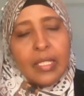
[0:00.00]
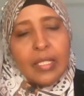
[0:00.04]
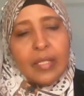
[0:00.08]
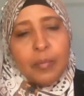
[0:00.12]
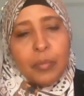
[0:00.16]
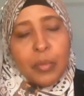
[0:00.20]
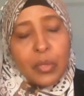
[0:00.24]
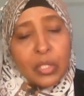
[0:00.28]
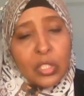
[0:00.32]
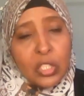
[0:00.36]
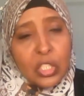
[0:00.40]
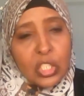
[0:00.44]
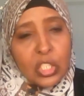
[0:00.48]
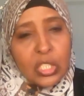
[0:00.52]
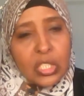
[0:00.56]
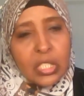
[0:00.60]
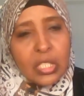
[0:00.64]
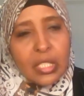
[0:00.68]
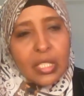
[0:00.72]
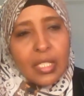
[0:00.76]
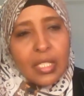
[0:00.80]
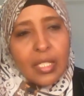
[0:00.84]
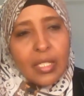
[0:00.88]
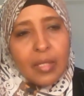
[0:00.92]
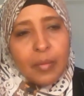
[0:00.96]

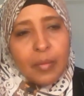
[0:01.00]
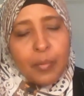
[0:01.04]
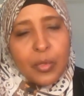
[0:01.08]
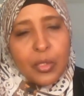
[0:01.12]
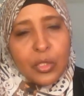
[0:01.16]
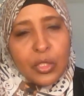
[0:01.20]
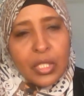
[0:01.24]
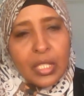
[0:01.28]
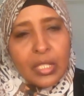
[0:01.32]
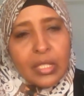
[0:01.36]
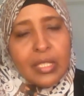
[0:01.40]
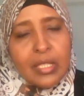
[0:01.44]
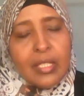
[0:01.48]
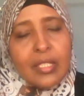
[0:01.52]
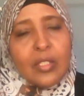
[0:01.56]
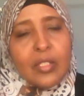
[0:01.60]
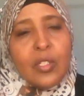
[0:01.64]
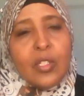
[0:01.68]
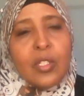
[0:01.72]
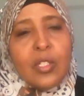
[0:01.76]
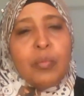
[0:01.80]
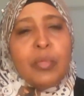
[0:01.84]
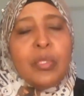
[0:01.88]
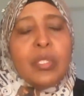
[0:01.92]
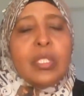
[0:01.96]
British protectorate
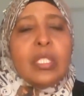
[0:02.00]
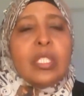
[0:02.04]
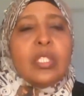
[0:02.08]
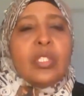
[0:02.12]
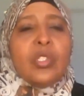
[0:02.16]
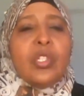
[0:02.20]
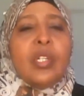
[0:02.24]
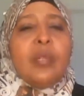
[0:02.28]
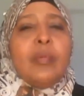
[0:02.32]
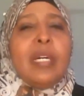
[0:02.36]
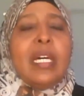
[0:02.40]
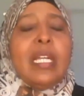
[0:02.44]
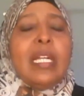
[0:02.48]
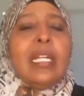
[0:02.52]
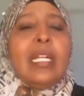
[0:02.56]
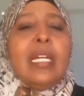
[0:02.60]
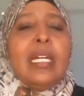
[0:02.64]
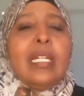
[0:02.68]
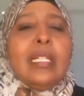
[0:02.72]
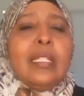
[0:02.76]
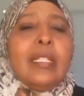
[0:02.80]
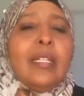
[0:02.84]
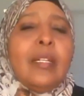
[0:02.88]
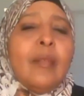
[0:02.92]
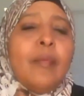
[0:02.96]
or British
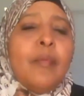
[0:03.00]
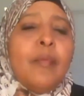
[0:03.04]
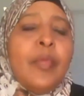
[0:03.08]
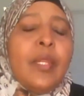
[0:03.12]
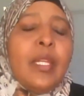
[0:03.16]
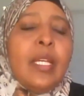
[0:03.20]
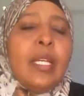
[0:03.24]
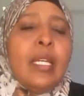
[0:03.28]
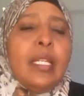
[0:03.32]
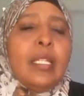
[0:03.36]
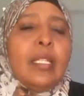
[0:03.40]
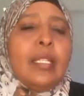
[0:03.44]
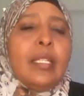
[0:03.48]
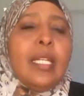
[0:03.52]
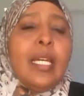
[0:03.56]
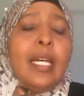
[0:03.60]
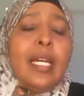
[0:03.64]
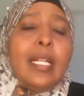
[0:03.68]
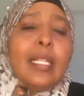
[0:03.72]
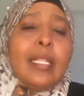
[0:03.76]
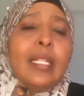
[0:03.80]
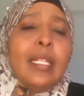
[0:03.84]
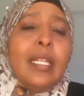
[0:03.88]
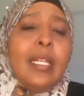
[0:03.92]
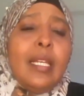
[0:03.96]
Somaliland,
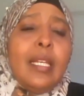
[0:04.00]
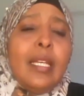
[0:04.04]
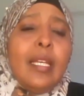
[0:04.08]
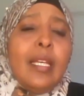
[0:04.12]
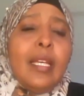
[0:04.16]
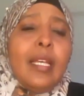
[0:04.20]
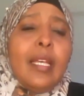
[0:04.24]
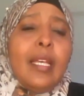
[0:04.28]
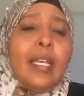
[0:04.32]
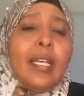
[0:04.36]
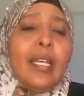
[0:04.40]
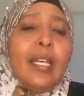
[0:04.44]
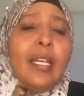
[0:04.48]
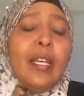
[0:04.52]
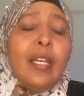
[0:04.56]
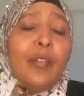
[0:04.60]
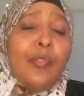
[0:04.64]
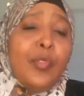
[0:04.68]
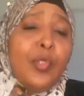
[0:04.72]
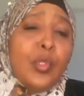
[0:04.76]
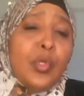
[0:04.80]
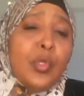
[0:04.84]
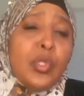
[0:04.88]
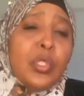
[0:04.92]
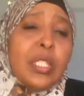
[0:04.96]
that if
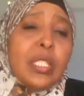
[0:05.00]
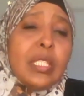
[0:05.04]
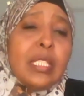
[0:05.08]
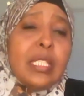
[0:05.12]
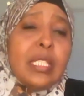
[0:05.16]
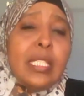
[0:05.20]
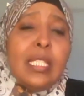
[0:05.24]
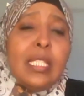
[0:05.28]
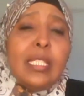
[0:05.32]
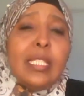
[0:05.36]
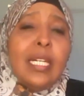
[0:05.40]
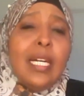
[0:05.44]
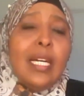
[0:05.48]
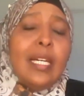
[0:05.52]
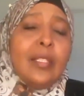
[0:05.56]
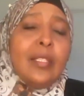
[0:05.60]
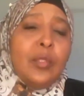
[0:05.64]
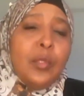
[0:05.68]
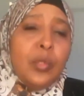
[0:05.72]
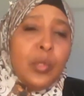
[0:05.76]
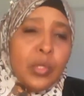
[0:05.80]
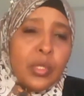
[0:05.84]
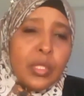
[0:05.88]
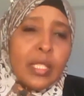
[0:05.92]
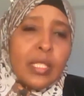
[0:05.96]
you secede and
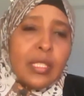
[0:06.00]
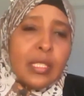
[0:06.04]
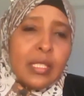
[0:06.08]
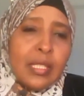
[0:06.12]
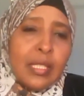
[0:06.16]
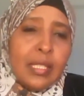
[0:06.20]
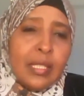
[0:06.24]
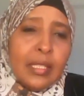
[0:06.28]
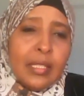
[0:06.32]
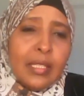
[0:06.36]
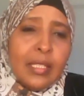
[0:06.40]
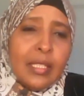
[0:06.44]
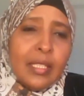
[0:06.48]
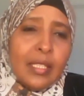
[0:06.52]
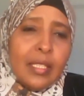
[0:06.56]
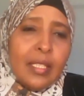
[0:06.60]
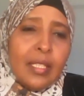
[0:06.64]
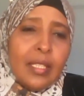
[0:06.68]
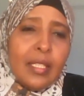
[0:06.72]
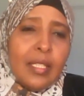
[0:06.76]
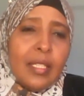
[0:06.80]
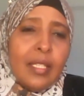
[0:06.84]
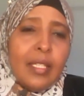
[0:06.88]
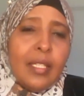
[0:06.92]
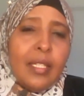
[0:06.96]
you succeed,
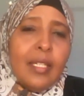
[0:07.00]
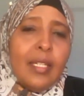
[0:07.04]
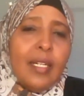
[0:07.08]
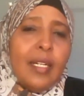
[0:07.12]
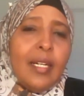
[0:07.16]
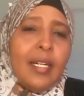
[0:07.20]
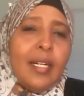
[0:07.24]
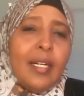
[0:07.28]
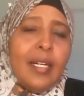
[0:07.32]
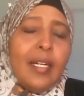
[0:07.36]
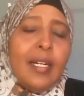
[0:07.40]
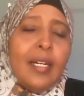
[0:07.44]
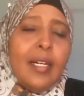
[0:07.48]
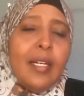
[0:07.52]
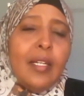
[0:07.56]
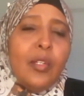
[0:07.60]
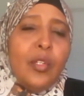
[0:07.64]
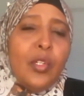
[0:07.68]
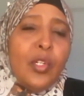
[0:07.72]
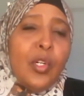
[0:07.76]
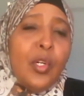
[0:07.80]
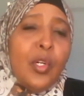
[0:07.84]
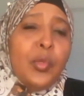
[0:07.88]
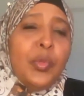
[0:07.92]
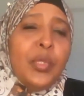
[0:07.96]

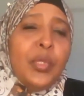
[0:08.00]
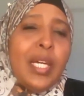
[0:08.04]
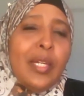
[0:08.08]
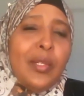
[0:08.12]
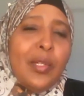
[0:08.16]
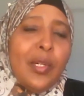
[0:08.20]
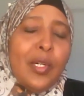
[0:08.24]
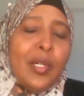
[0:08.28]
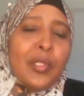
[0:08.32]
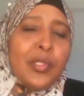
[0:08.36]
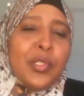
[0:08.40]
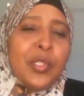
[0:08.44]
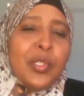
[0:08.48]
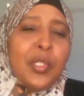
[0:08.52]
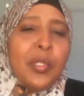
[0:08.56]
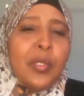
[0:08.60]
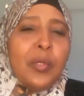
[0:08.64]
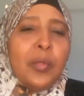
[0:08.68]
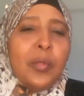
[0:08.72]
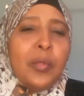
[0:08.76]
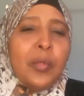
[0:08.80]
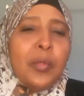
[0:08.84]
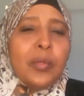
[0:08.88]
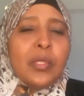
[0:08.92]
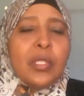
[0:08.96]
know that
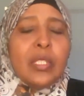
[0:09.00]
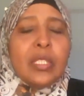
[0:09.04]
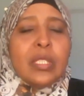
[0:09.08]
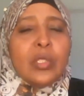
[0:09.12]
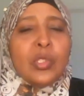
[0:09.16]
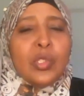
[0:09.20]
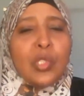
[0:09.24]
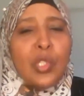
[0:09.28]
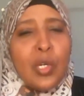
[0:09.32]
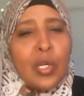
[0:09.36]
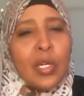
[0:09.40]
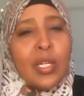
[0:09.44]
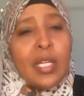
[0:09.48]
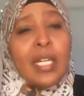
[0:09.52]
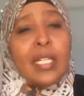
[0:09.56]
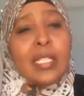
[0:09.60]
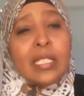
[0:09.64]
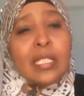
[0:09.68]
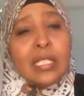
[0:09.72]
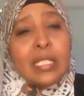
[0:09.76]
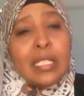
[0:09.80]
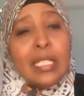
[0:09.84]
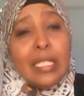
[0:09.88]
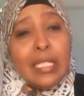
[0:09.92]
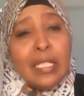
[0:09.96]
also Sol can
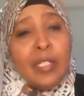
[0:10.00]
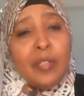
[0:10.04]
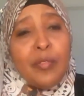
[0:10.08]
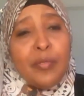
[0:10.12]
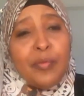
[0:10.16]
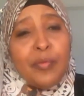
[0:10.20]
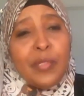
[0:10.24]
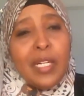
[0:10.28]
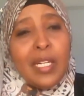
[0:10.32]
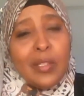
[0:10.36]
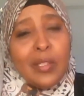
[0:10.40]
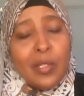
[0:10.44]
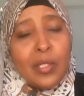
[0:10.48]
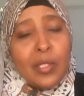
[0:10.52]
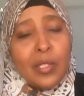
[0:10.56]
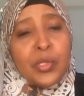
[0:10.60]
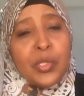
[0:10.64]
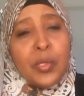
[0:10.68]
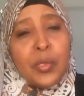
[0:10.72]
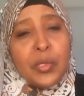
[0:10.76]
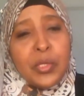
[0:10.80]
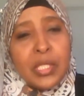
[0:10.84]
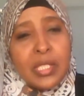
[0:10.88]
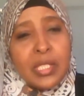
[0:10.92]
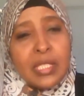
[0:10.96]
leave and
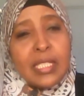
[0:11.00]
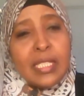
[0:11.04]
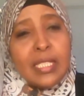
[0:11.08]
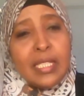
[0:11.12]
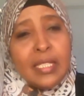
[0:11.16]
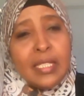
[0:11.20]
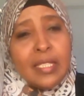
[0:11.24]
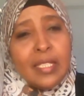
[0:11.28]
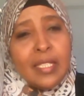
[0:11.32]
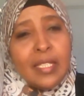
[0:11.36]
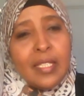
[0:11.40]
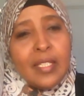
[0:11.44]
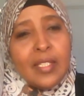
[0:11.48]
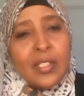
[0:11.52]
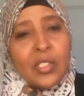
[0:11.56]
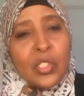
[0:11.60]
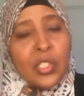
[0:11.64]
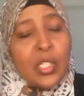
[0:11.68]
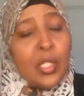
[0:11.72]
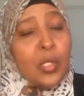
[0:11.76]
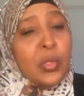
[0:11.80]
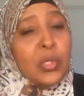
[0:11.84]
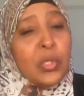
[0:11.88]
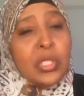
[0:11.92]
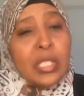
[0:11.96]
also secede.
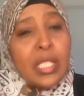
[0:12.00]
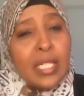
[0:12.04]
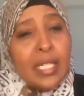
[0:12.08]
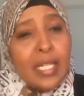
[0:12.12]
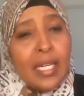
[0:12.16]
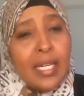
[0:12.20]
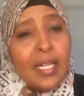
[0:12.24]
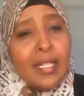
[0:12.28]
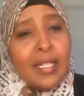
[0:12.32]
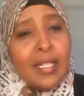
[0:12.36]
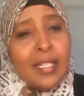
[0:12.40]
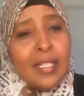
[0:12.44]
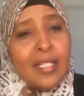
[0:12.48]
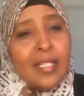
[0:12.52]
So is Senak,